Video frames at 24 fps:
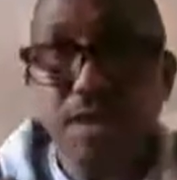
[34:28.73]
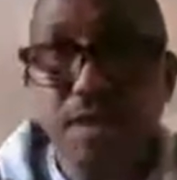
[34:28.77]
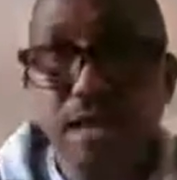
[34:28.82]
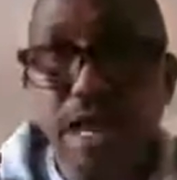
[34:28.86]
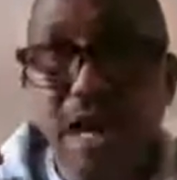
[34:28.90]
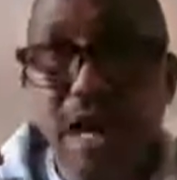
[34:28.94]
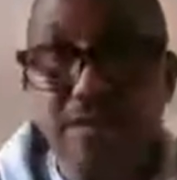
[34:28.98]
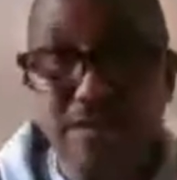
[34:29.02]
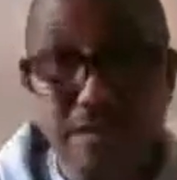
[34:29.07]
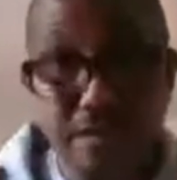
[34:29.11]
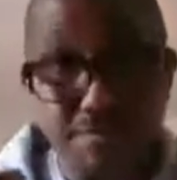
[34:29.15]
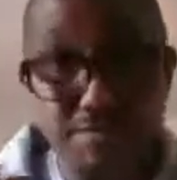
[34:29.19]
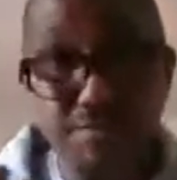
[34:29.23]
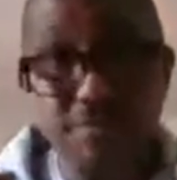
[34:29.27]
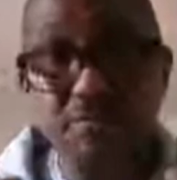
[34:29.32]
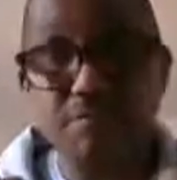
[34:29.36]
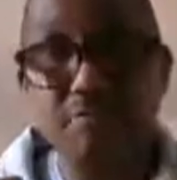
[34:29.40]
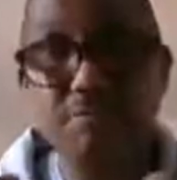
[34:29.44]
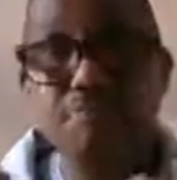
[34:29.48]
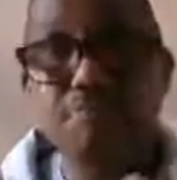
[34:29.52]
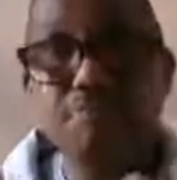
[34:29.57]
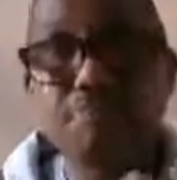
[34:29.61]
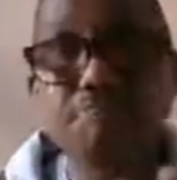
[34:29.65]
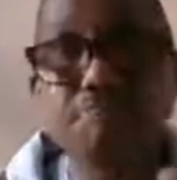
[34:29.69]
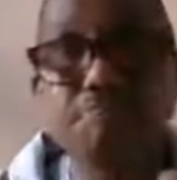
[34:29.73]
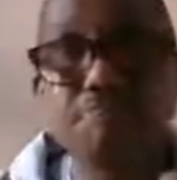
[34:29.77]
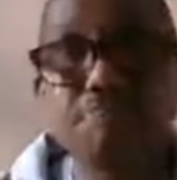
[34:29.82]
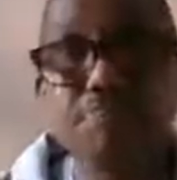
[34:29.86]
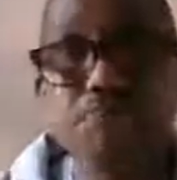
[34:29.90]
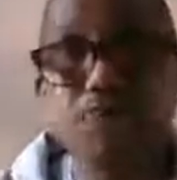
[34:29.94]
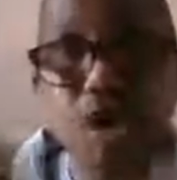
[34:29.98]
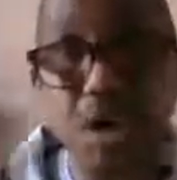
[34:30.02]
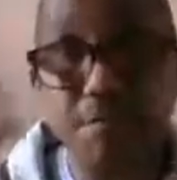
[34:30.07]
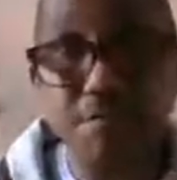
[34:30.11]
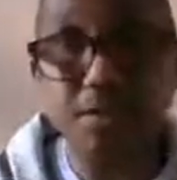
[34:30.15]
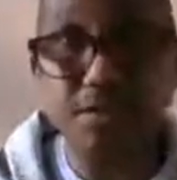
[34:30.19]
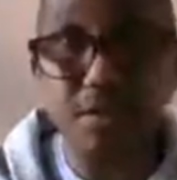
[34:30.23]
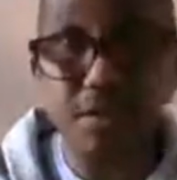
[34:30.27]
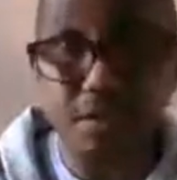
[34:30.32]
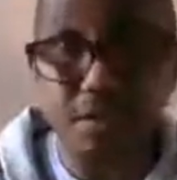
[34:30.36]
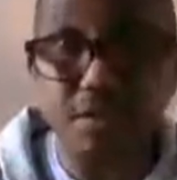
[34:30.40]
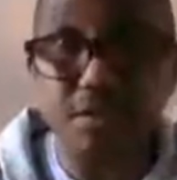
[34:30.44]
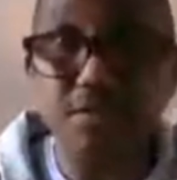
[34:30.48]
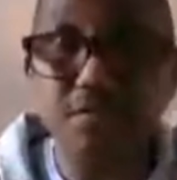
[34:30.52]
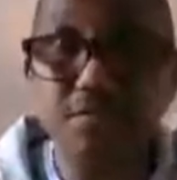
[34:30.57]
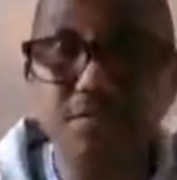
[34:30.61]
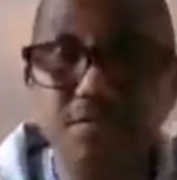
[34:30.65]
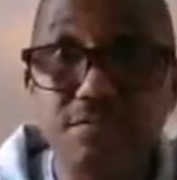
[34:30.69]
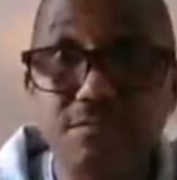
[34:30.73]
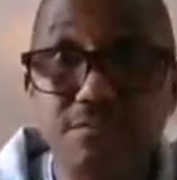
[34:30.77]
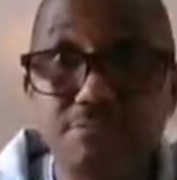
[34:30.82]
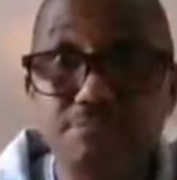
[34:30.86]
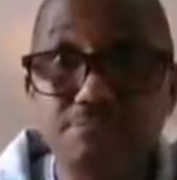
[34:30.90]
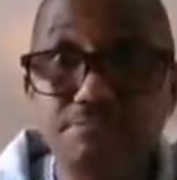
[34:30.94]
items, commodities,